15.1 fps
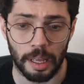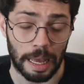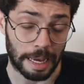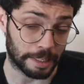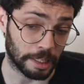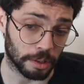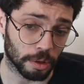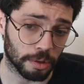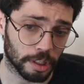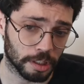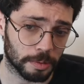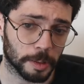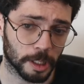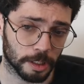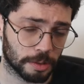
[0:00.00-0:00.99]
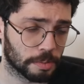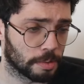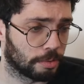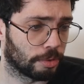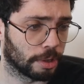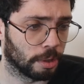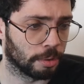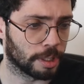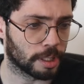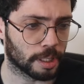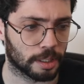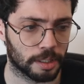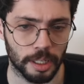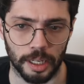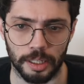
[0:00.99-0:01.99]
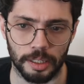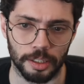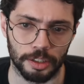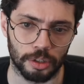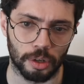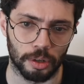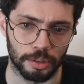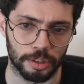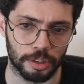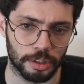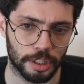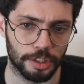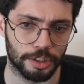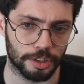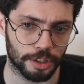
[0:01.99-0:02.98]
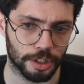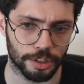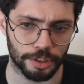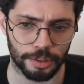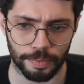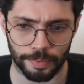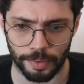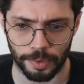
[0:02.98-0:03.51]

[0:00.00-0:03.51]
I can do this because if I know that the tag is cons, this is this.